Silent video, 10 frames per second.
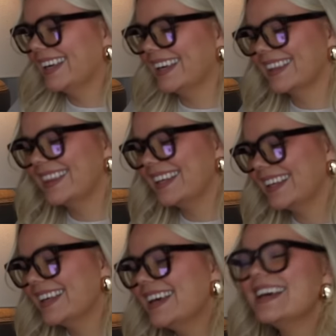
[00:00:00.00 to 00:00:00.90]

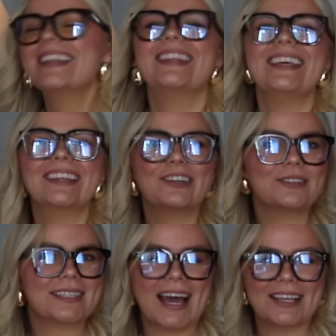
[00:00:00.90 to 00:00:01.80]
the the
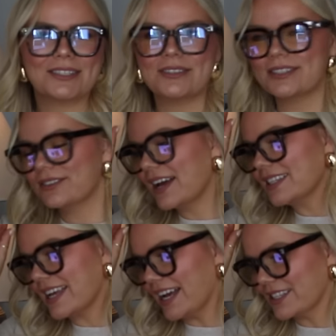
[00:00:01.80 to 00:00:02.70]
little tassels. They're
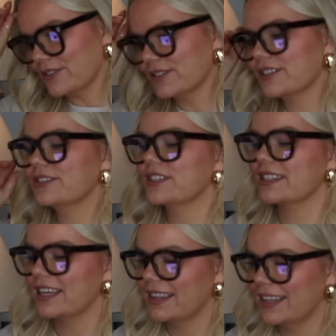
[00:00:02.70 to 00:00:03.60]
not tassels, they're
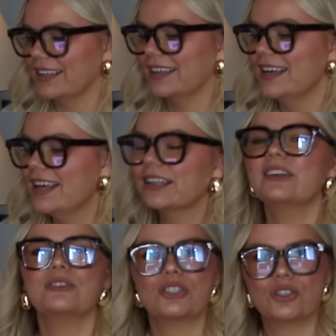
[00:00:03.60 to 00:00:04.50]
just like the
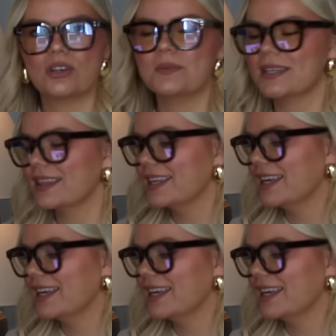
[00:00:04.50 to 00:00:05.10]
little strips at